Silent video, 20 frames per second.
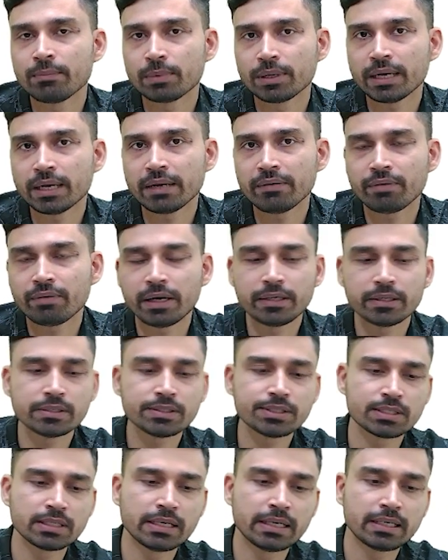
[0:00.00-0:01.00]
MKI
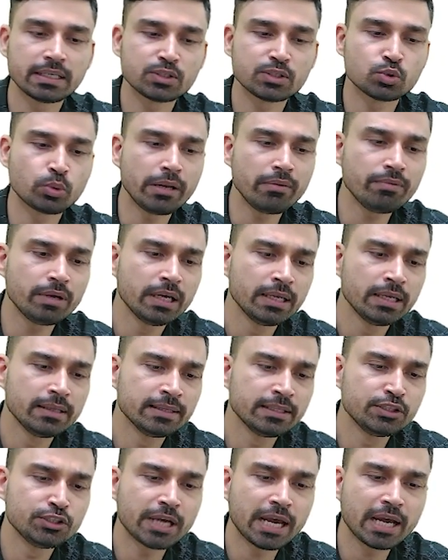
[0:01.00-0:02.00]
fighters, that is 12.
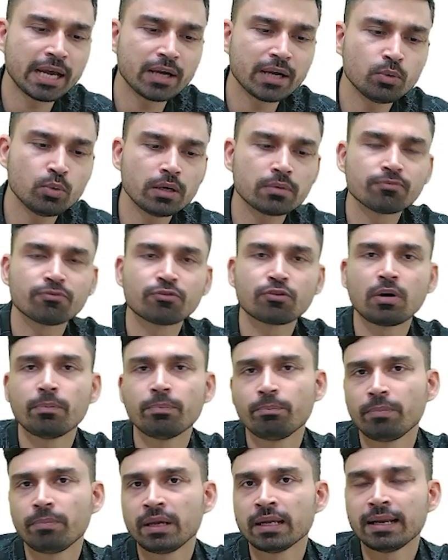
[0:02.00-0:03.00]
Then Jaguar
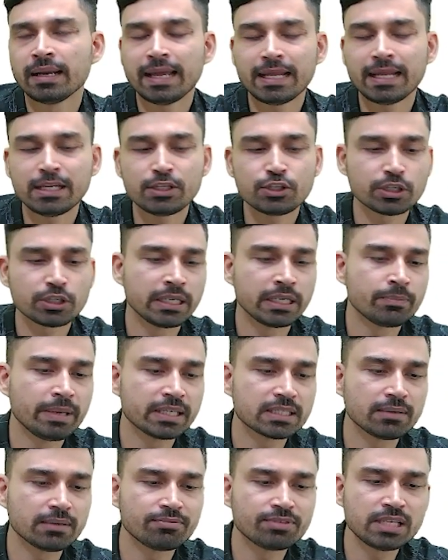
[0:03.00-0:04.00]
from England, it
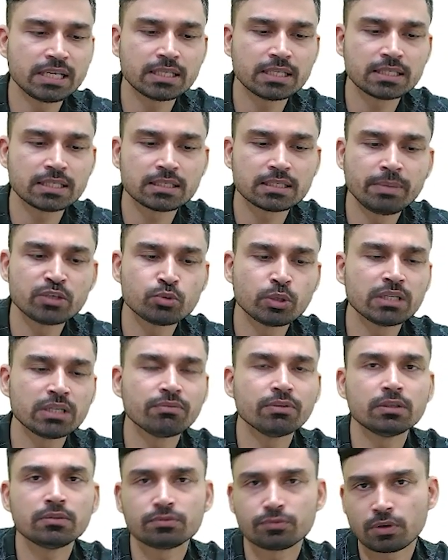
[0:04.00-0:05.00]
makes up 6.
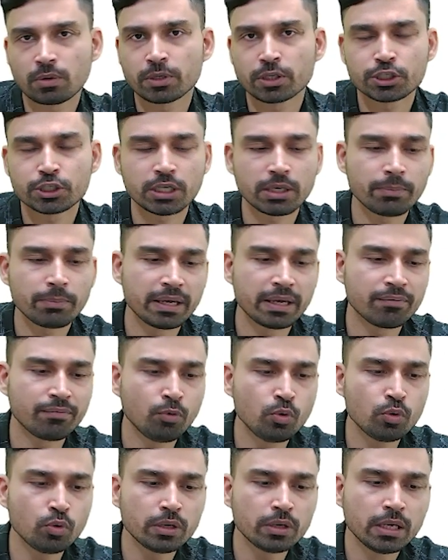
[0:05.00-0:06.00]
MiG-21 from Russia make
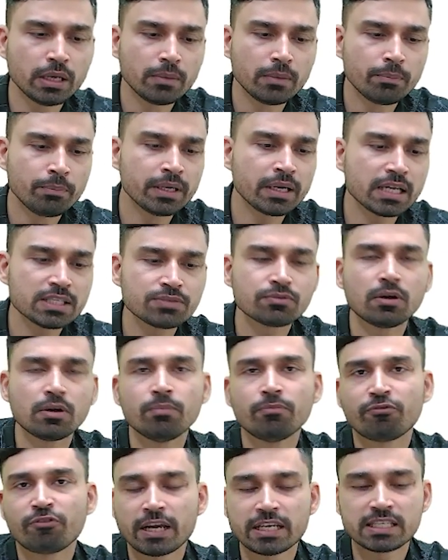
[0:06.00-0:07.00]
4. Mirage
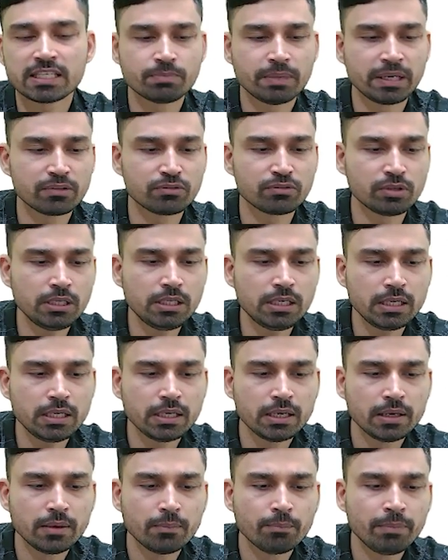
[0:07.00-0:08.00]
from France make 3.
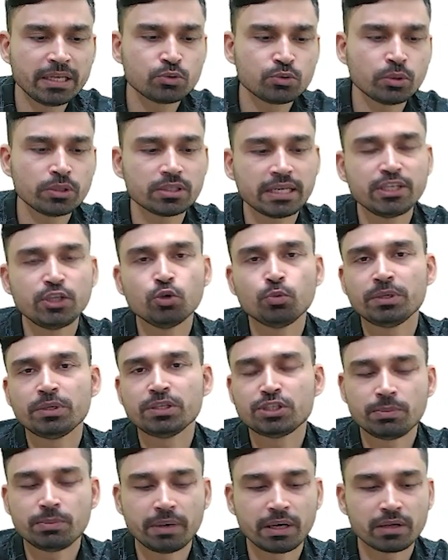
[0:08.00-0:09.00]
MiG-29
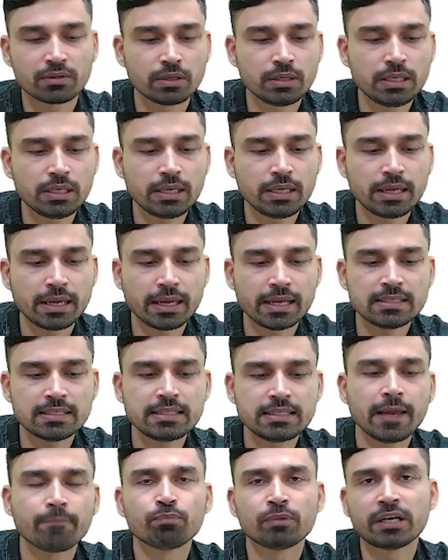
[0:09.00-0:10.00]
UPG make 3.
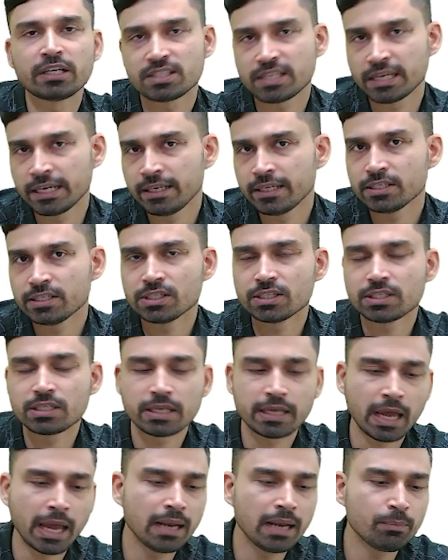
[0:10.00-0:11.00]
LCA, that is indigenous
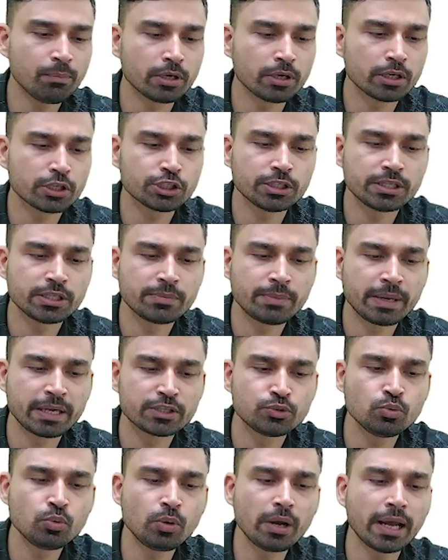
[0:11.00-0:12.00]
HAL production,
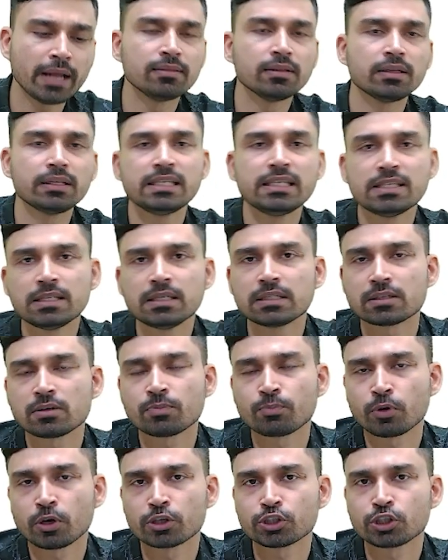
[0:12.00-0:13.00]
makes 2. And the recent
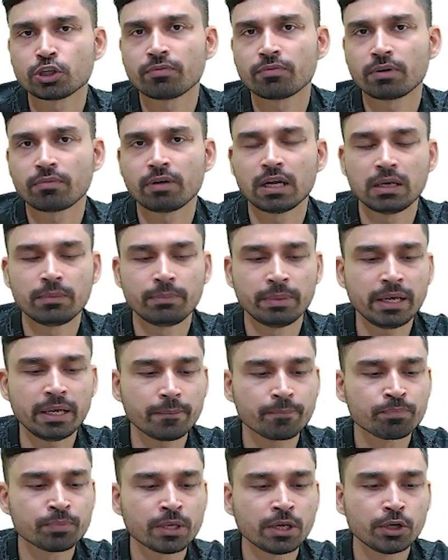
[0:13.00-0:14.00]
production of Rafale make
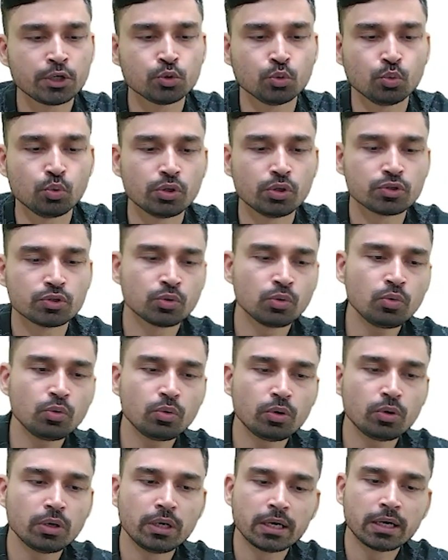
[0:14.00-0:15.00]
2.
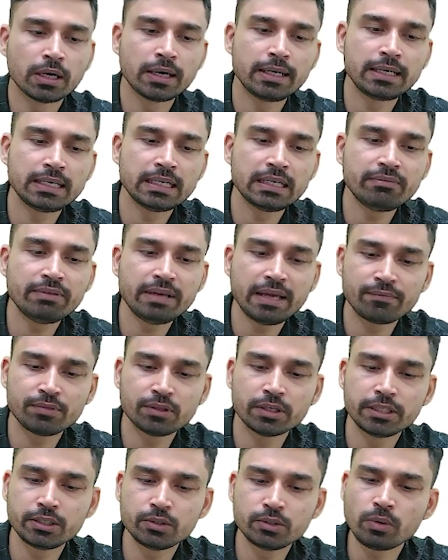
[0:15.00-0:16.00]
So currently we have
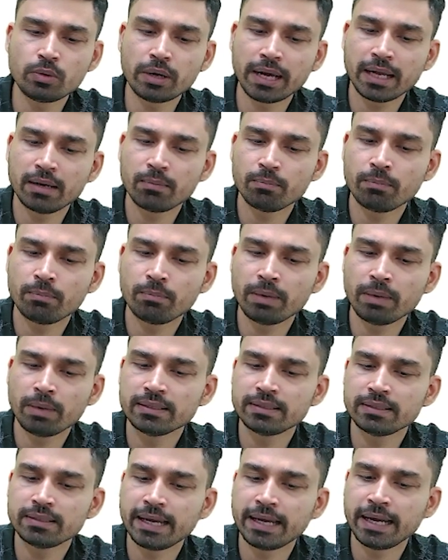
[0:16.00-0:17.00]
32. And by the end
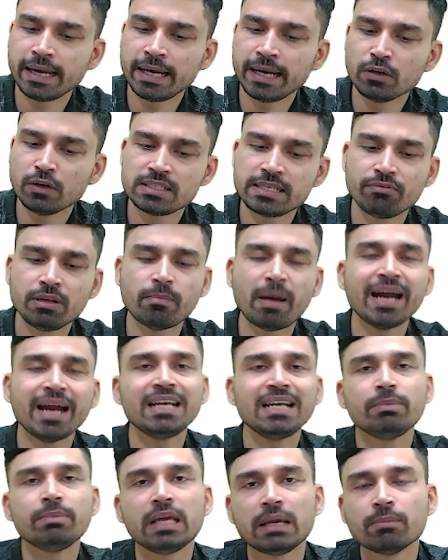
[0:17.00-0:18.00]
of this decade, we
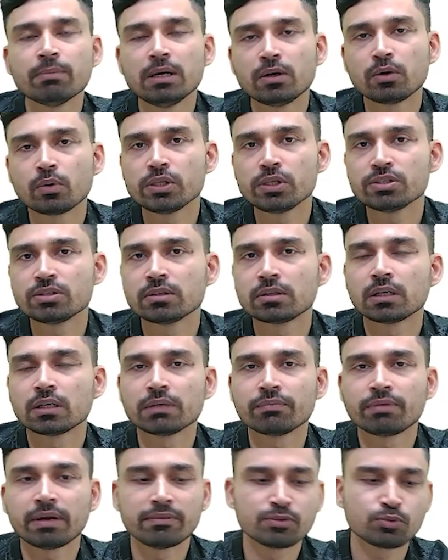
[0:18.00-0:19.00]
might be able to reach the
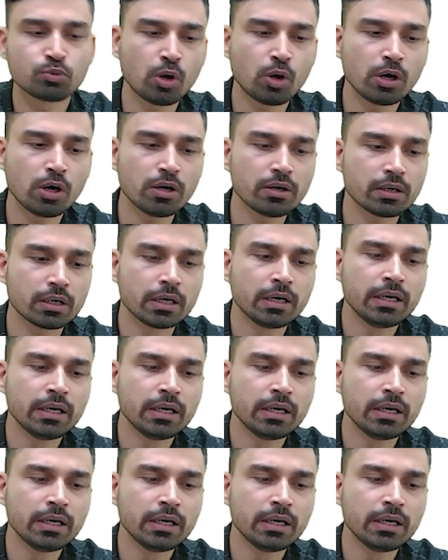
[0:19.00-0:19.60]
35 squadron